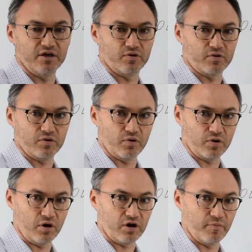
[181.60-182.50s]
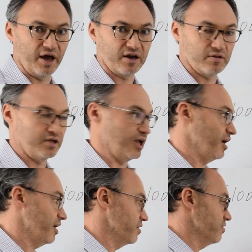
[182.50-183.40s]
or automatically,
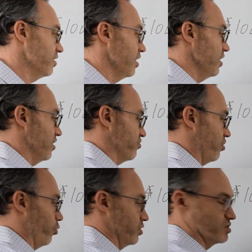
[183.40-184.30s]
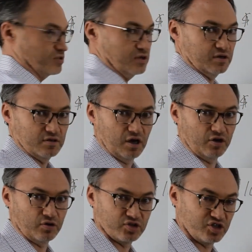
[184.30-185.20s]
and it's always
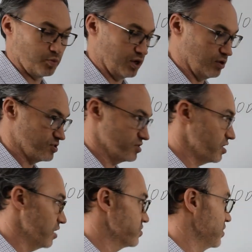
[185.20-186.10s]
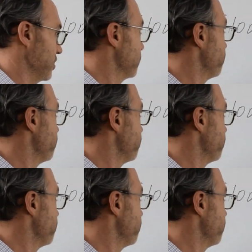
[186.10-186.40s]
under someone else's custody,